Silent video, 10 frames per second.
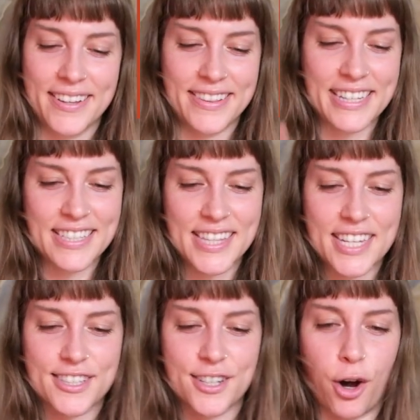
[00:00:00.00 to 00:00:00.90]
These
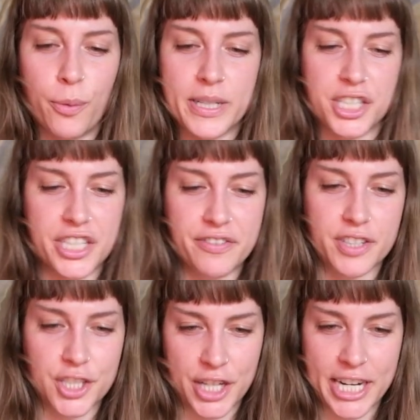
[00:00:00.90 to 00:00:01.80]
things can always shift
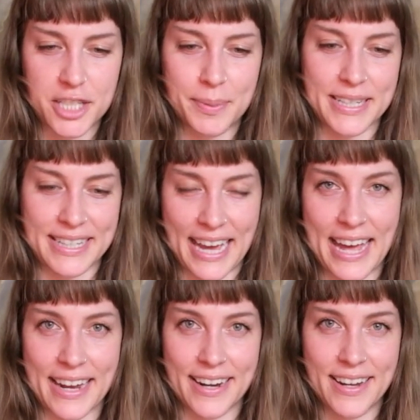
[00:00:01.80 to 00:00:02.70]
and change, but
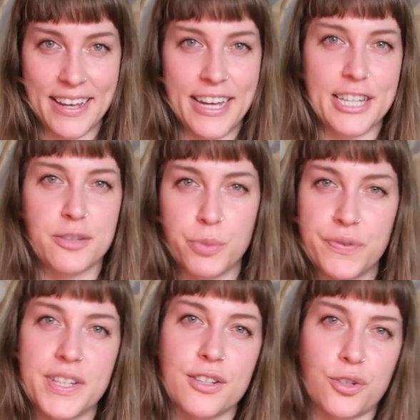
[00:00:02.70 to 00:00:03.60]
again, it's
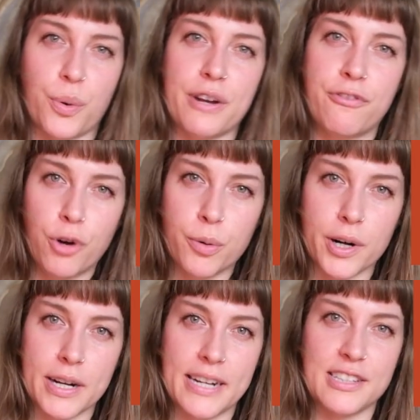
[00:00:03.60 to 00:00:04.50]
moving the story
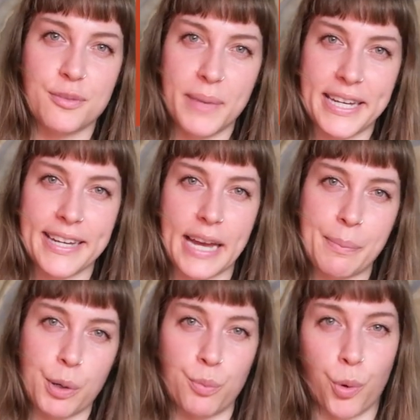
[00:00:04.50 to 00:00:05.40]
forward and it's making
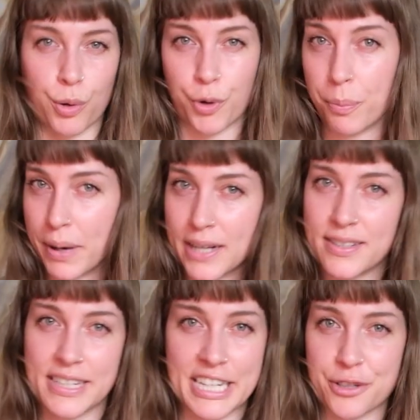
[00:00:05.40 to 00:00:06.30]
a more robust
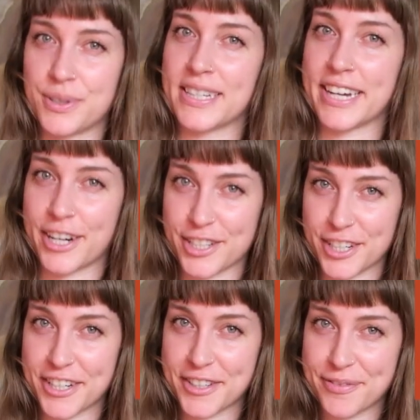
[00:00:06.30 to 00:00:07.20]
and interesting
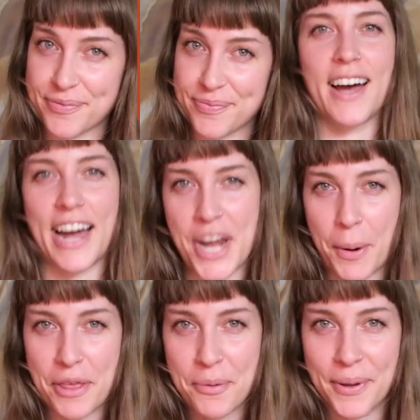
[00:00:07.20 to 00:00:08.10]
character. I know
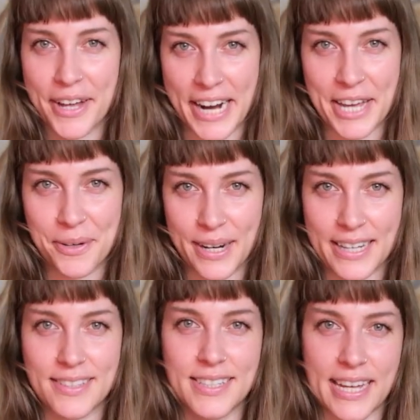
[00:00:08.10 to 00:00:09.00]
I threw a lot at you
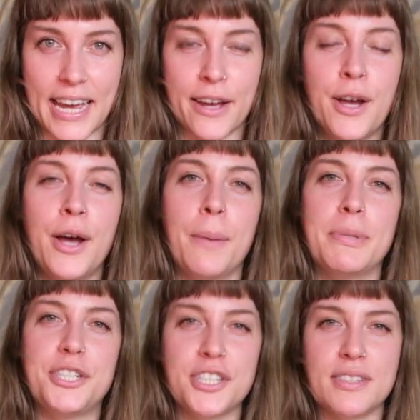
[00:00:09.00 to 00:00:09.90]
guys today, but
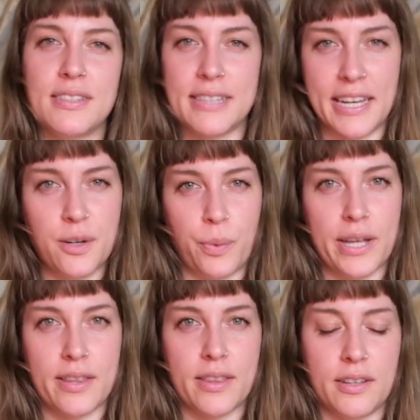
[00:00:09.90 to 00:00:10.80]
just sit
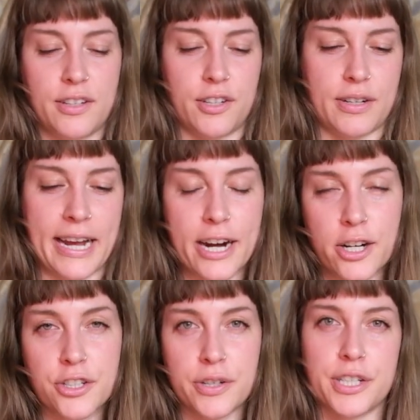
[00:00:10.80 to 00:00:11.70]
with your
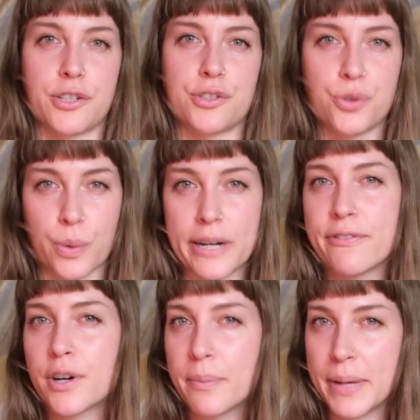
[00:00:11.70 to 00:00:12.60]
character and your story
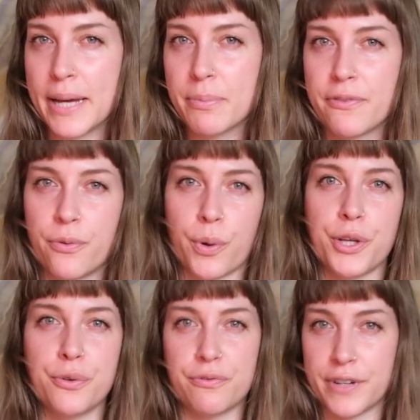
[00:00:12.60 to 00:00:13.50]
for a bit before
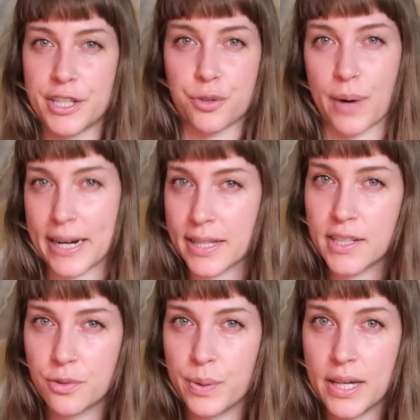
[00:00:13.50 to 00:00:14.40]
you finish writing
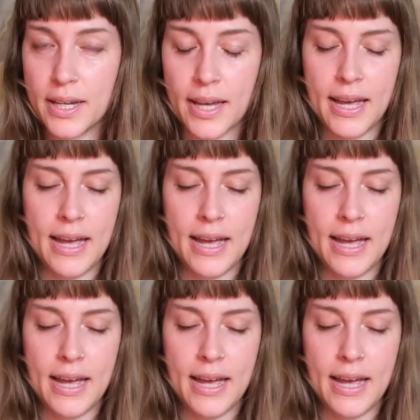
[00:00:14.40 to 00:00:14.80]
this week